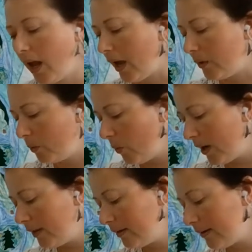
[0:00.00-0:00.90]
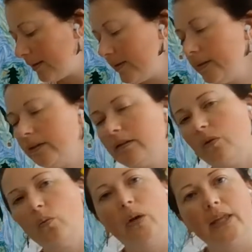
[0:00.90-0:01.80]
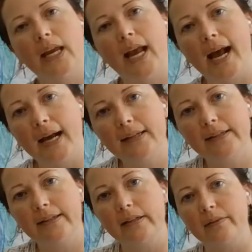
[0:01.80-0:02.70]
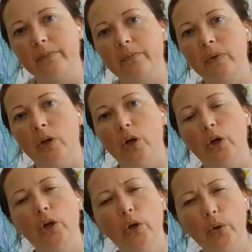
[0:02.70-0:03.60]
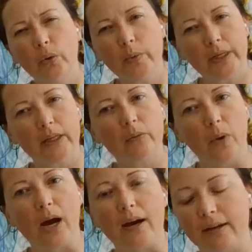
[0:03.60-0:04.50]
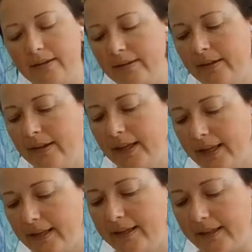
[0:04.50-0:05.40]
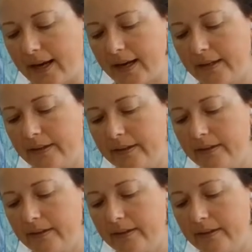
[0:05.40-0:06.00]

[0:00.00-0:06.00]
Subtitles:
And once, when they asked him who he was, he said,